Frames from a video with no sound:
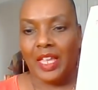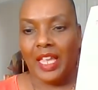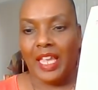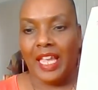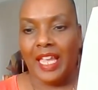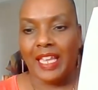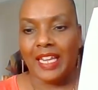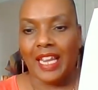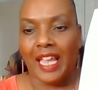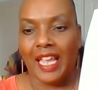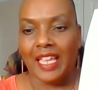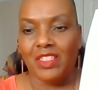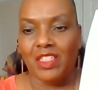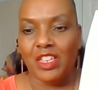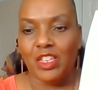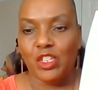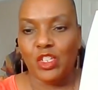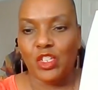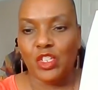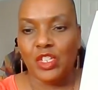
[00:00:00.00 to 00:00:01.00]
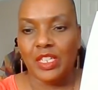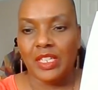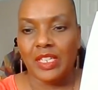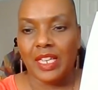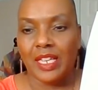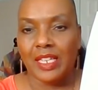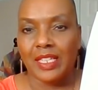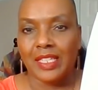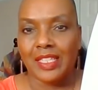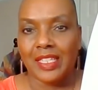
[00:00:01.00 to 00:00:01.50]
and I think she
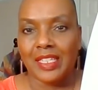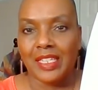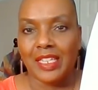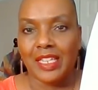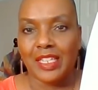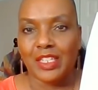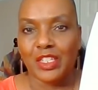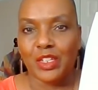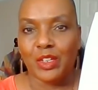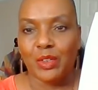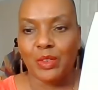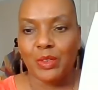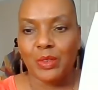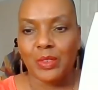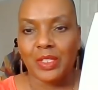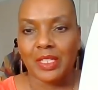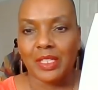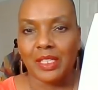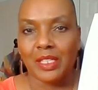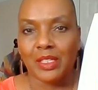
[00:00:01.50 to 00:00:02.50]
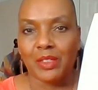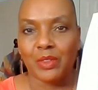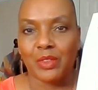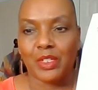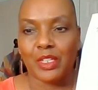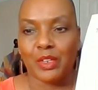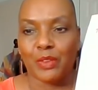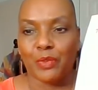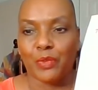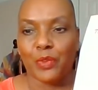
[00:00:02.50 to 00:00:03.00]
does the tentacles a little
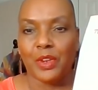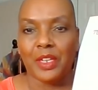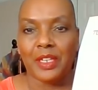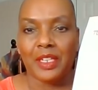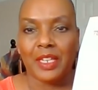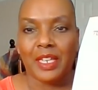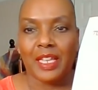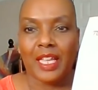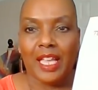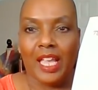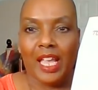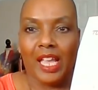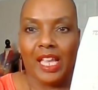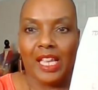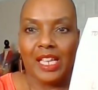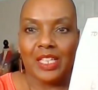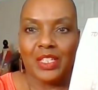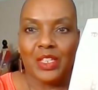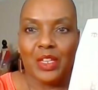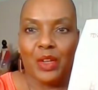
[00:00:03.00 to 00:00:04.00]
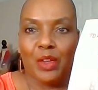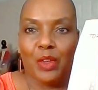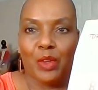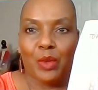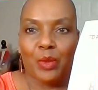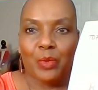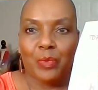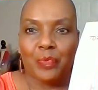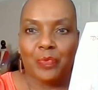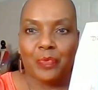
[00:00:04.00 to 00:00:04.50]
different.
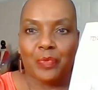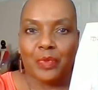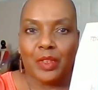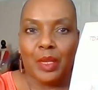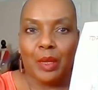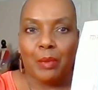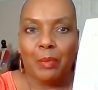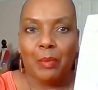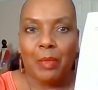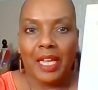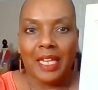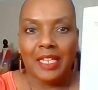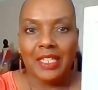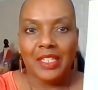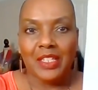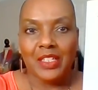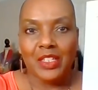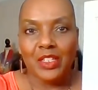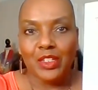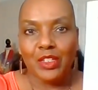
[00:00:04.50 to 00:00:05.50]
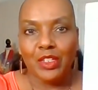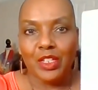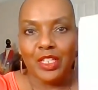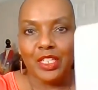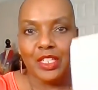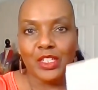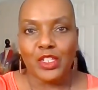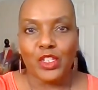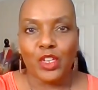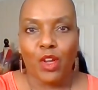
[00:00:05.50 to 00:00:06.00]
So mine doesn't look
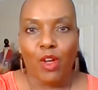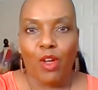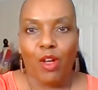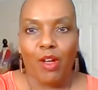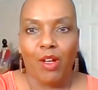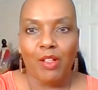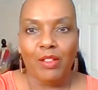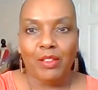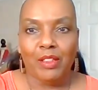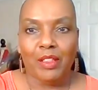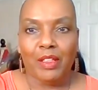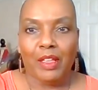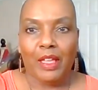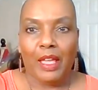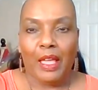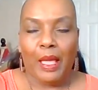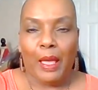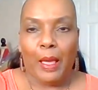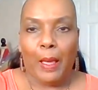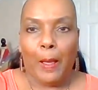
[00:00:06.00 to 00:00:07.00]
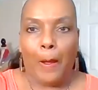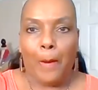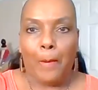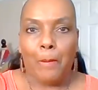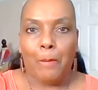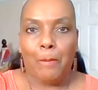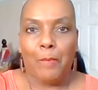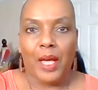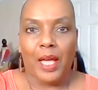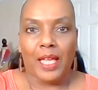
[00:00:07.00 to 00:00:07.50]
as tall,
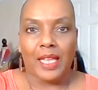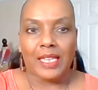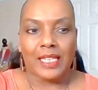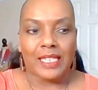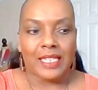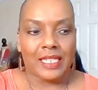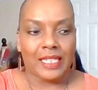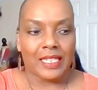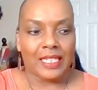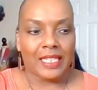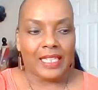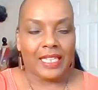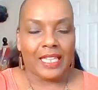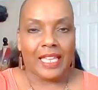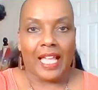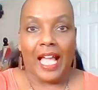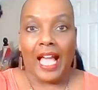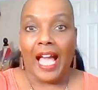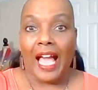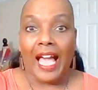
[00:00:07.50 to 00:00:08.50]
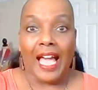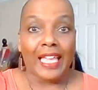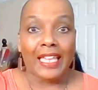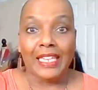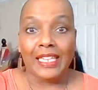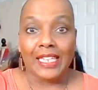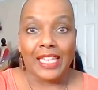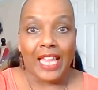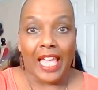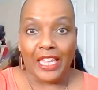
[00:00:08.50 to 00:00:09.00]
but I
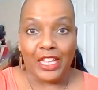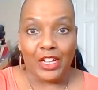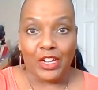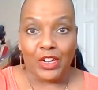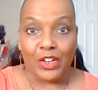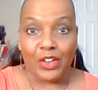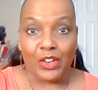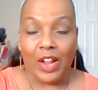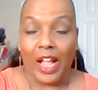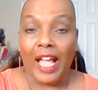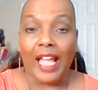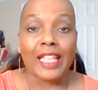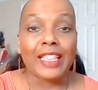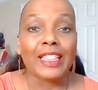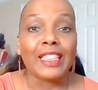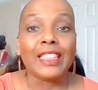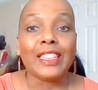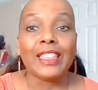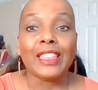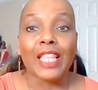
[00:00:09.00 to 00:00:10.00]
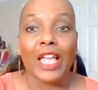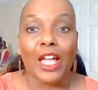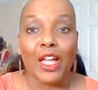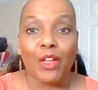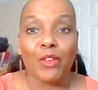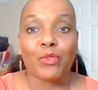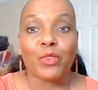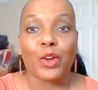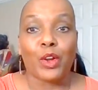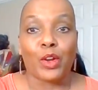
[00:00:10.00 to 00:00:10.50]
like her. I
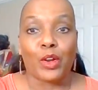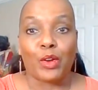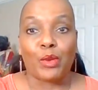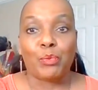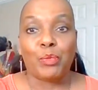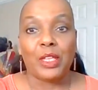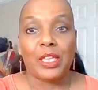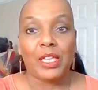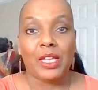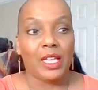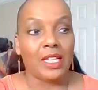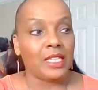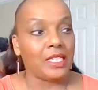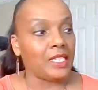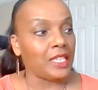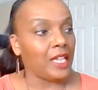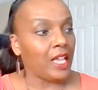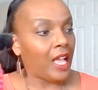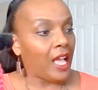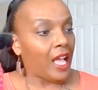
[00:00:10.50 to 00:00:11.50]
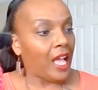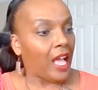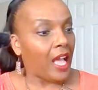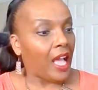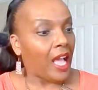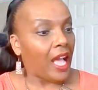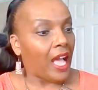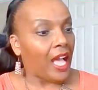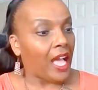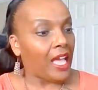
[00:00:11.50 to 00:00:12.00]
love her because
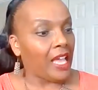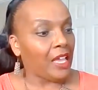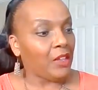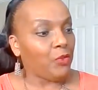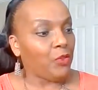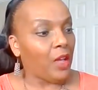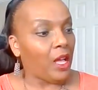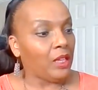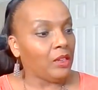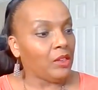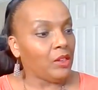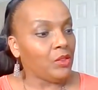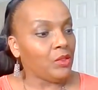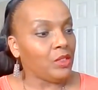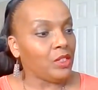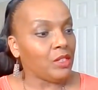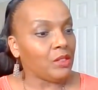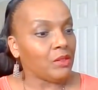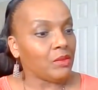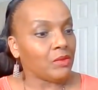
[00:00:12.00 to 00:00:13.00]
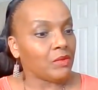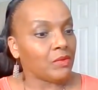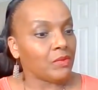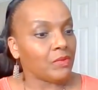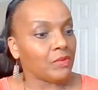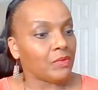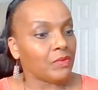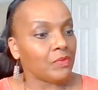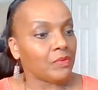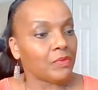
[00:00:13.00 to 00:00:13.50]
I followed
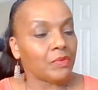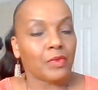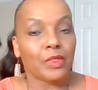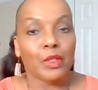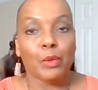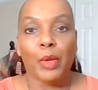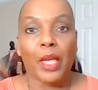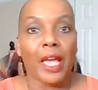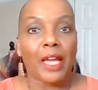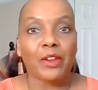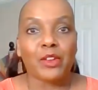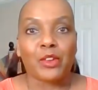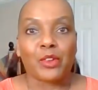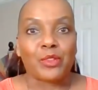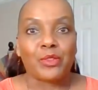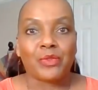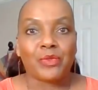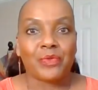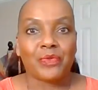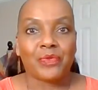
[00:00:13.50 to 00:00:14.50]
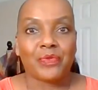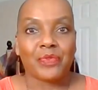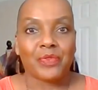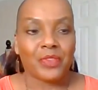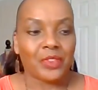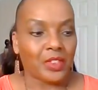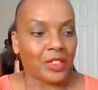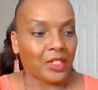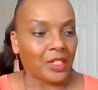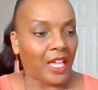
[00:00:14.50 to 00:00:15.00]
the pattern.
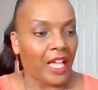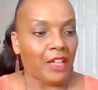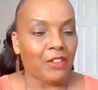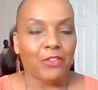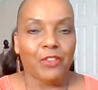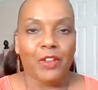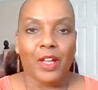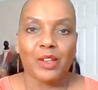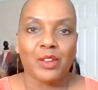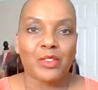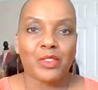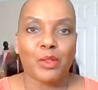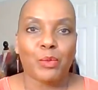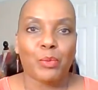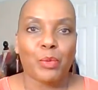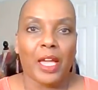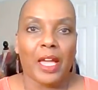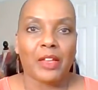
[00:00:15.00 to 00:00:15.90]
I followed